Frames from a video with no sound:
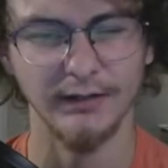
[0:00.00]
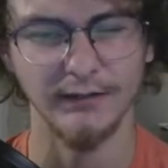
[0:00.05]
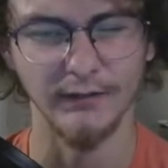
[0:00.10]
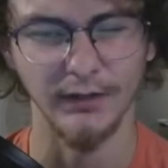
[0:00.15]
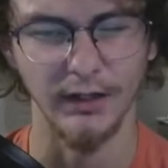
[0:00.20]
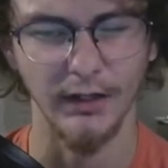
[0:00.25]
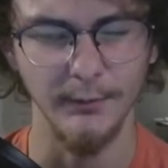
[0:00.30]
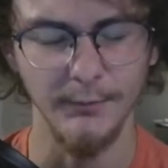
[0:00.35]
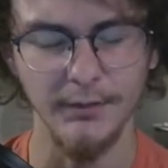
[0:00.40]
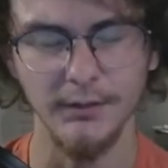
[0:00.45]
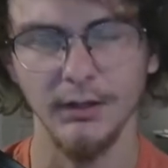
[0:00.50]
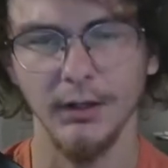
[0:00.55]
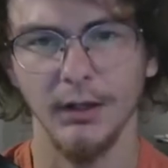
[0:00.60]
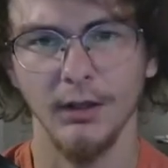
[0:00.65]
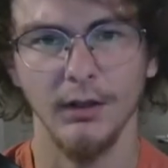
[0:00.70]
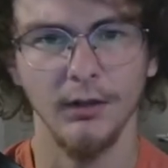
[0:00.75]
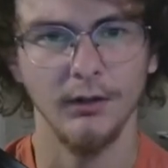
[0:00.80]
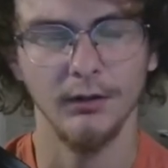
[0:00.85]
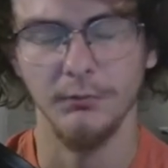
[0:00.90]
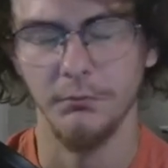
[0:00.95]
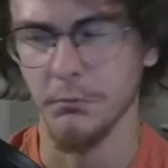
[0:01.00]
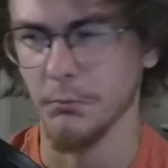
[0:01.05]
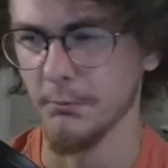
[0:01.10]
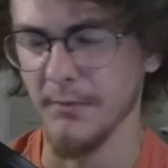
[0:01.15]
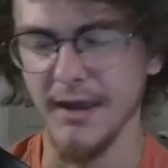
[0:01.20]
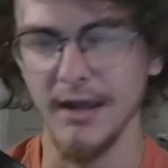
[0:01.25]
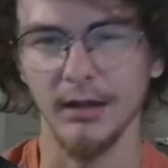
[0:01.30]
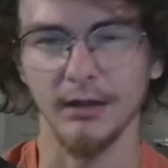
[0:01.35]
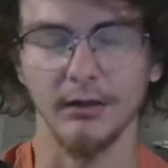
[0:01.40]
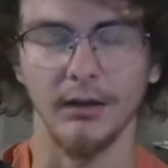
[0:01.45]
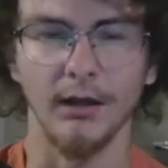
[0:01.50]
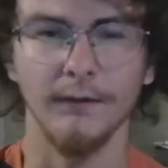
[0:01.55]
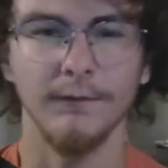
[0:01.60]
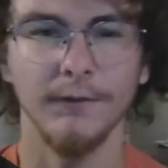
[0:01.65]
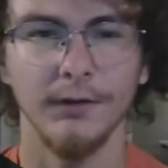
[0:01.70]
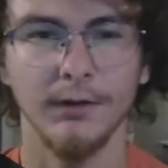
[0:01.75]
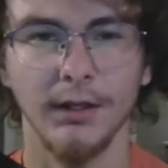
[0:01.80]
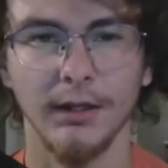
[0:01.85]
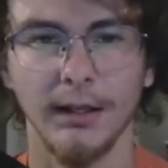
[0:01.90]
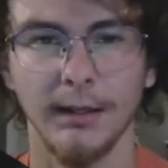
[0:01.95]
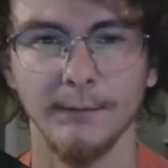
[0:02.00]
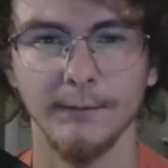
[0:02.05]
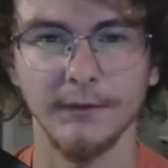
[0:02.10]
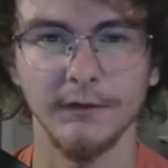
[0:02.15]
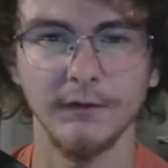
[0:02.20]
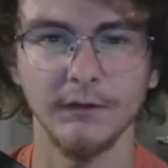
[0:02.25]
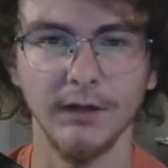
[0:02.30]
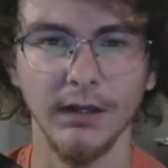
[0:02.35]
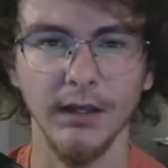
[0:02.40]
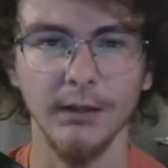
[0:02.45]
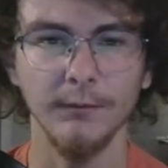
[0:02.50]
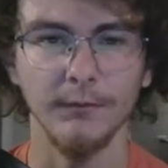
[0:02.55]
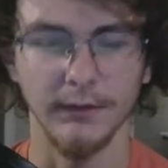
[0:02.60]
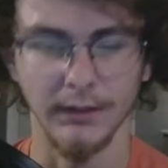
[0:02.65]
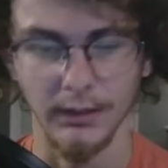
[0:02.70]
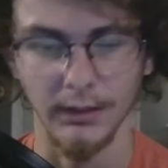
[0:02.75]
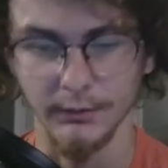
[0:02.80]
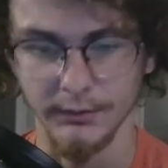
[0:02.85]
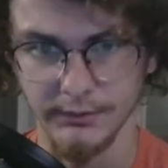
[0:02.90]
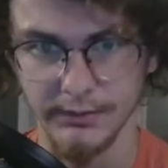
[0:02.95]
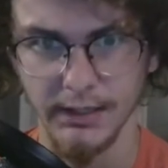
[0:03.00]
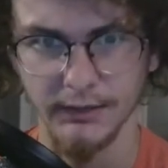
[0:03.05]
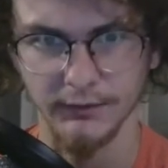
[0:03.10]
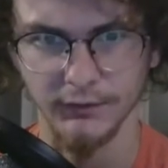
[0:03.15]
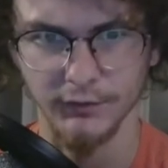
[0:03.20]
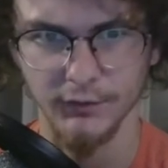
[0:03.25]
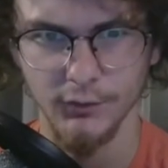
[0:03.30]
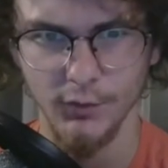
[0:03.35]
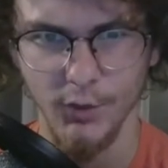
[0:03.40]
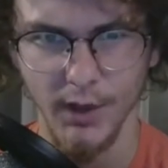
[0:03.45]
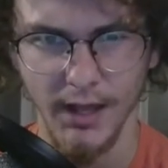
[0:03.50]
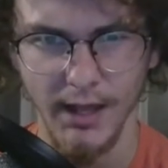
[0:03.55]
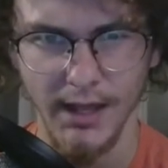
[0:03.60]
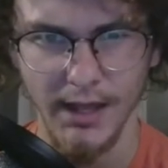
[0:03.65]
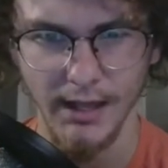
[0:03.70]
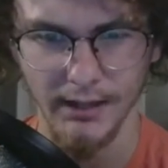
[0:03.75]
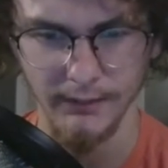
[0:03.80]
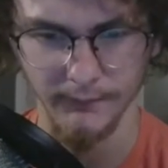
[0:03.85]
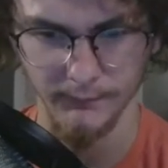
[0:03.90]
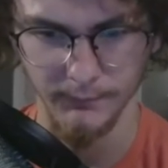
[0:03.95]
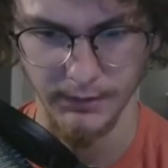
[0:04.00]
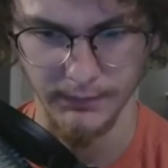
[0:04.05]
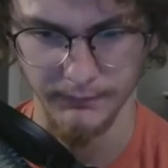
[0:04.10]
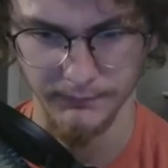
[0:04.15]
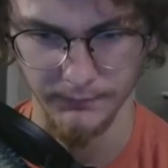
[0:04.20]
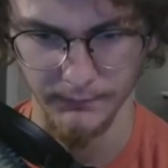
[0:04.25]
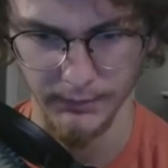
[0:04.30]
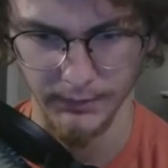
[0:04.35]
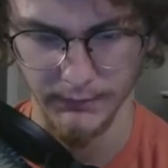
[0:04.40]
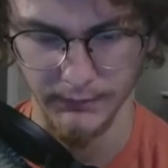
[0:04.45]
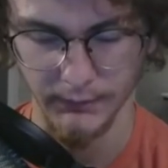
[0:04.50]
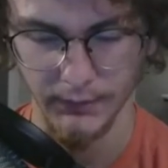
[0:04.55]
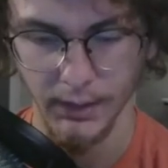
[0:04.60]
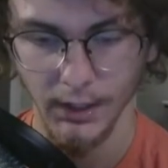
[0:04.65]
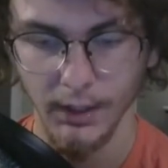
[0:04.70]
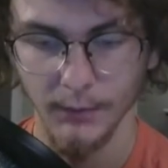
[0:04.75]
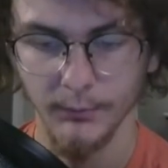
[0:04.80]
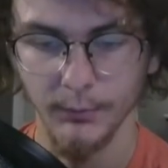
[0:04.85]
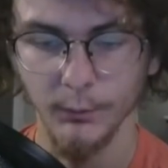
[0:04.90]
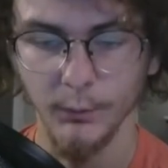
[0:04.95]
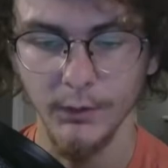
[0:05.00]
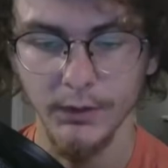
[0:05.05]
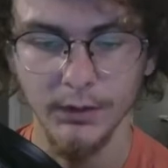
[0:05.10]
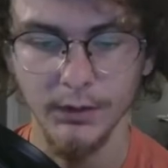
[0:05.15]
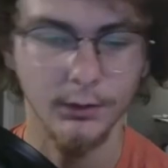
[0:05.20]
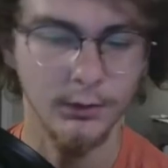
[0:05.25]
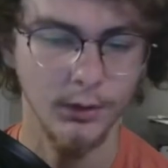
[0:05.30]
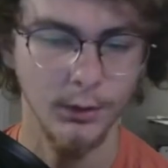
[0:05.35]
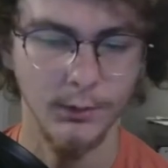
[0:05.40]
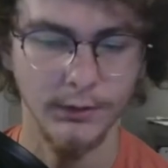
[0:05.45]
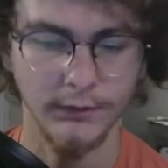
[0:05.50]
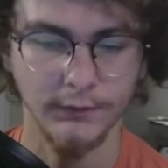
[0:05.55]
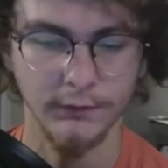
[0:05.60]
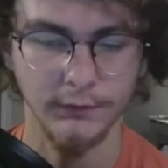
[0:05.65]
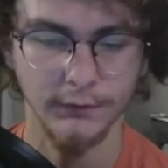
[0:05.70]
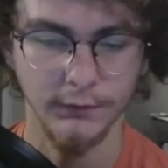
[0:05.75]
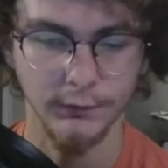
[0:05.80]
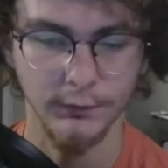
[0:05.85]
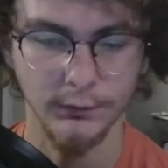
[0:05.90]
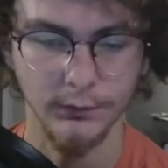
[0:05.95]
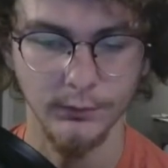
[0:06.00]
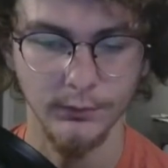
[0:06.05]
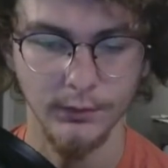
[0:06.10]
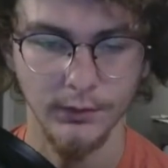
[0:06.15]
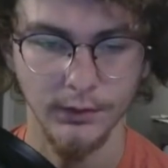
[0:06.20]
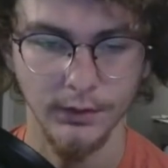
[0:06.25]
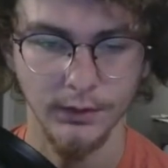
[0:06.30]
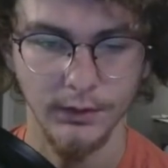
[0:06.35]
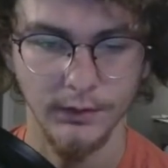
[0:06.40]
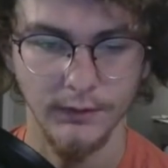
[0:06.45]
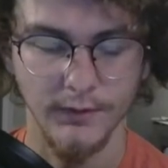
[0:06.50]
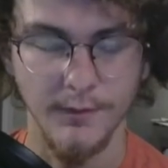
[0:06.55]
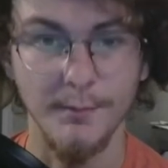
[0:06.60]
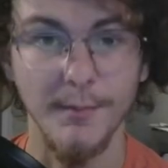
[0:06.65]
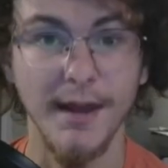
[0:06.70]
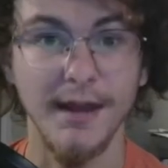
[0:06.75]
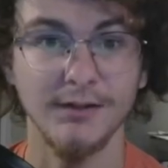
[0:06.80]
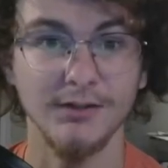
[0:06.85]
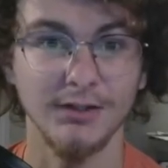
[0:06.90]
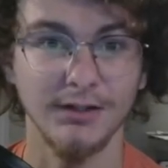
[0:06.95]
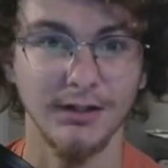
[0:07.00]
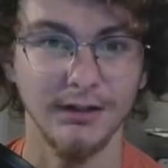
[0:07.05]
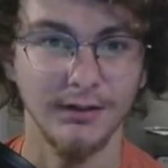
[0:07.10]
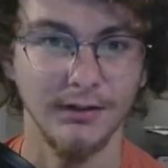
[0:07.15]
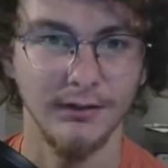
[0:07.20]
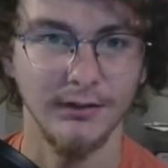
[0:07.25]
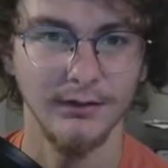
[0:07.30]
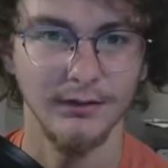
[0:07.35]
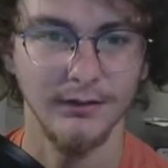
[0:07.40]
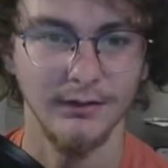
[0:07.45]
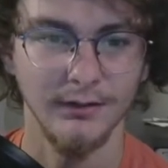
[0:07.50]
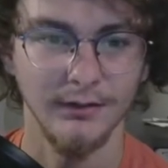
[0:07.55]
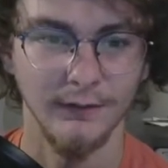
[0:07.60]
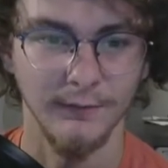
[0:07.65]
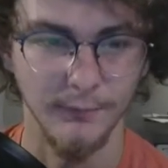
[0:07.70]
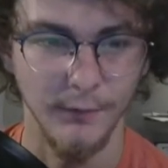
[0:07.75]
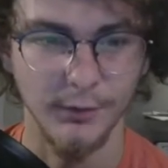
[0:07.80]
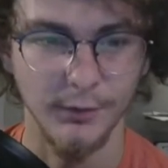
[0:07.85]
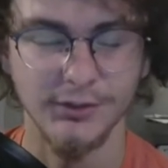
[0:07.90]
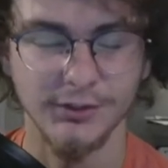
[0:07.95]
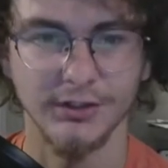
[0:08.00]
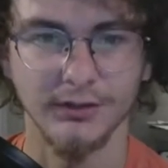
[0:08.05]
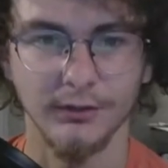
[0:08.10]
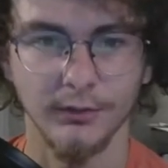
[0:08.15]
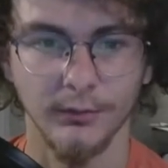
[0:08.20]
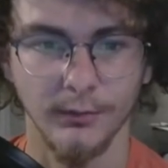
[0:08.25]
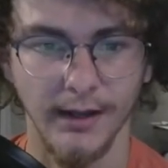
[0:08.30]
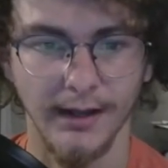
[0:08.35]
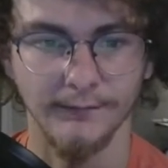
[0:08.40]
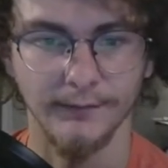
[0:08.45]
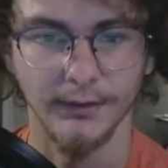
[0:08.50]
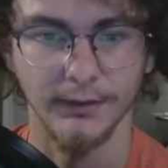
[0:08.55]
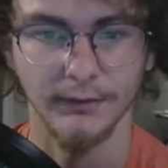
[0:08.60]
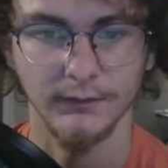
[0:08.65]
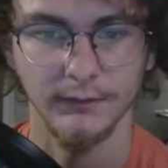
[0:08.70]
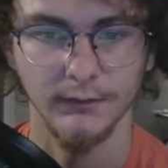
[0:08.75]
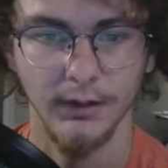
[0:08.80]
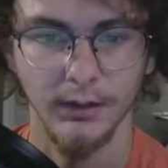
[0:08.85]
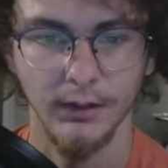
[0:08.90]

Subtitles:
dumb. And man, I feel like I've been scammed now. And yes, you have, my friend. But we are going to do the magic of motion graphics.